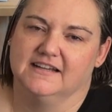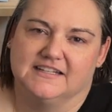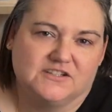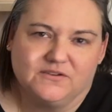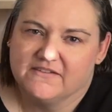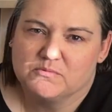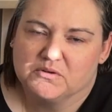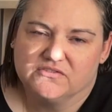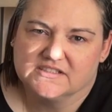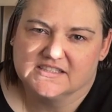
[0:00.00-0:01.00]
I don't have the
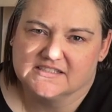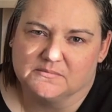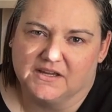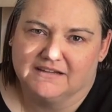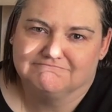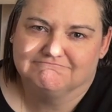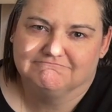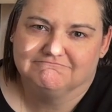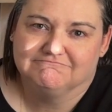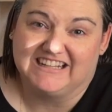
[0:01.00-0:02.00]
perfect system yet.
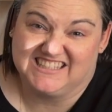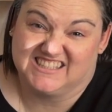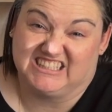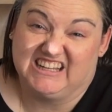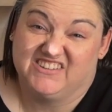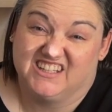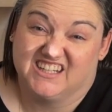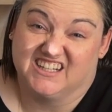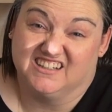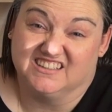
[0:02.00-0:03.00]
I still have a lot
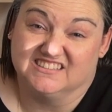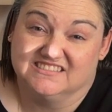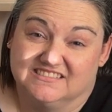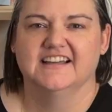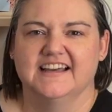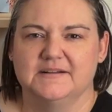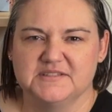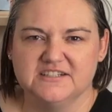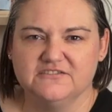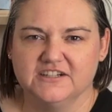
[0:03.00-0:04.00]
of yarn, and I'm
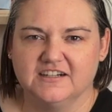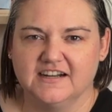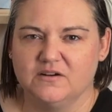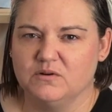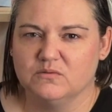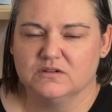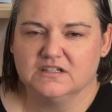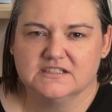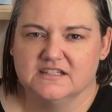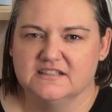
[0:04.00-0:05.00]
still figuring out what
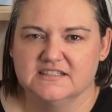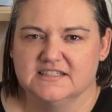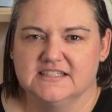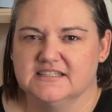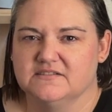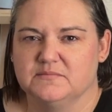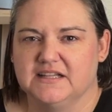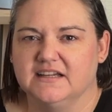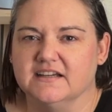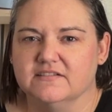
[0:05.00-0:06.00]
works in this season of my
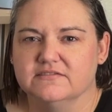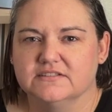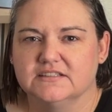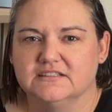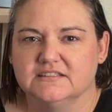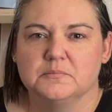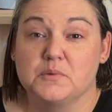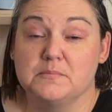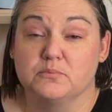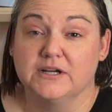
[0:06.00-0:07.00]
life.
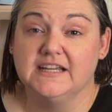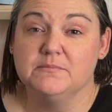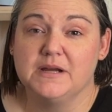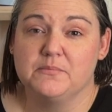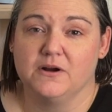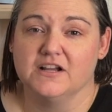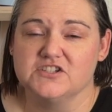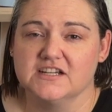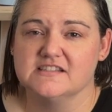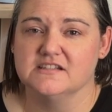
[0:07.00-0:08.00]
But bringing my
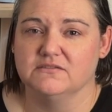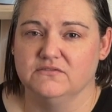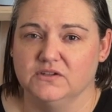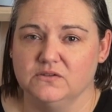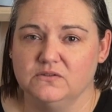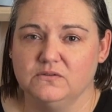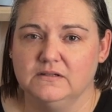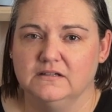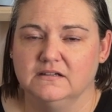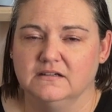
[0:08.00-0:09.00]
projects into view
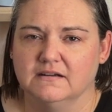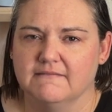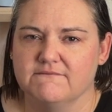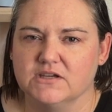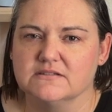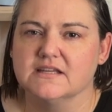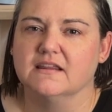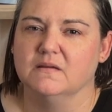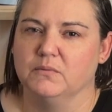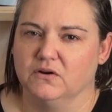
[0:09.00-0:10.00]
feels like
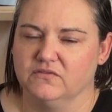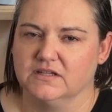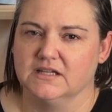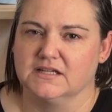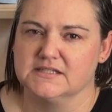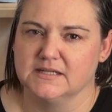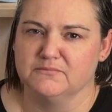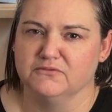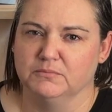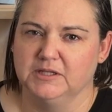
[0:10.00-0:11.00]
the perfect next
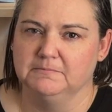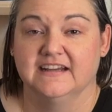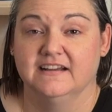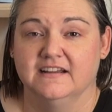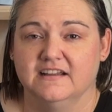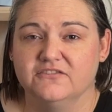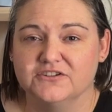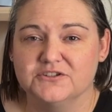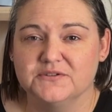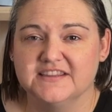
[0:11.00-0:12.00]
step for me. If you're
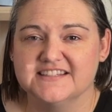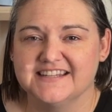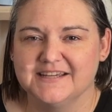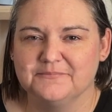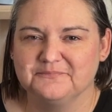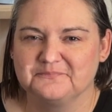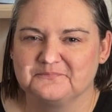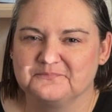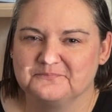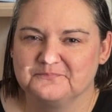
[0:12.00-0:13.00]
doing the same,
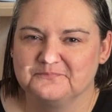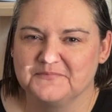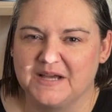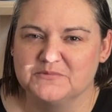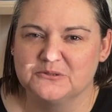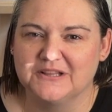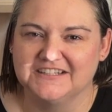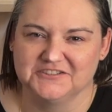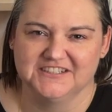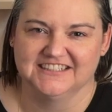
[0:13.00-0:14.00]
I'm so
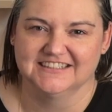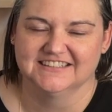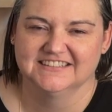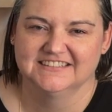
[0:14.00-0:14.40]
glad you're here.